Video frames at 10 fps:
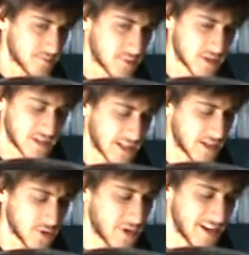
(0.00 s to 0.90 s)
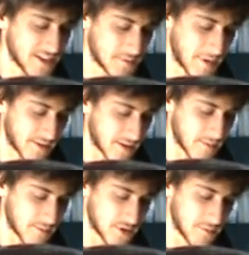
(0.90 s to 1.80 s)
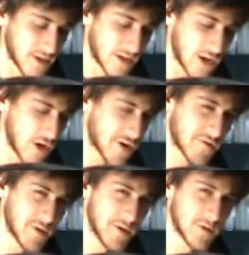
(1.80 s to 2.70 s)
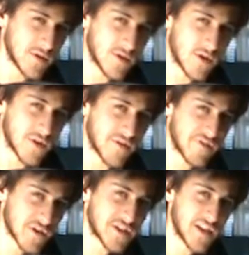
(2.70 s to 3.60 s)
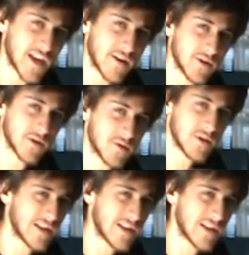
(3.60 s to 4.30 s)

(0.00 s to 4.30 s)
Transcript: Yeah, it's like you can't expect them to be a lot of people on the first day, you know.